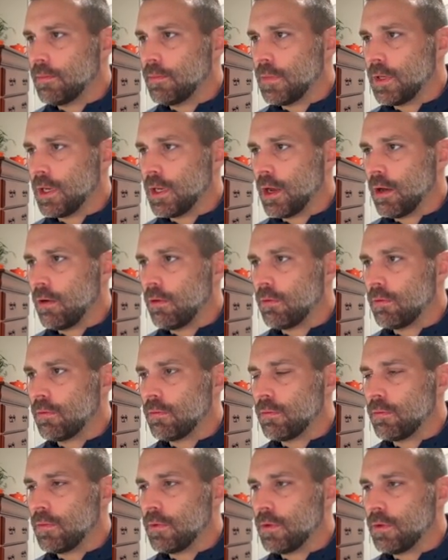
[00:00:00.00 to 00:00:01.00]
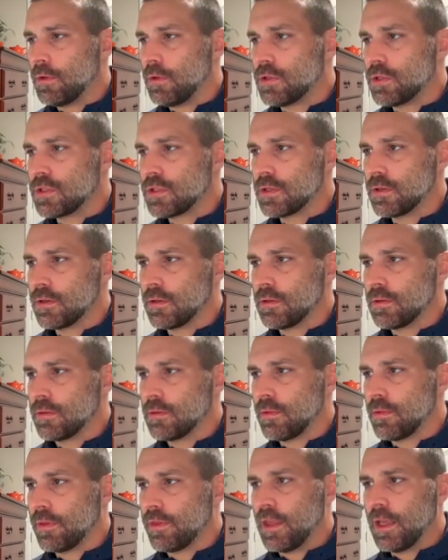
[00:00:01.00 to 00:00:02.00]
You just
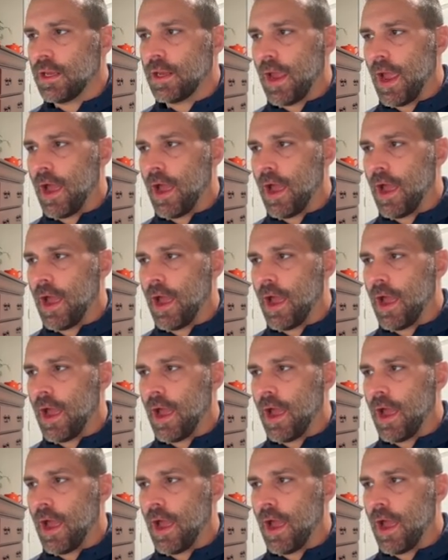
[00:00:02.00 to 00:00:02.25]
think,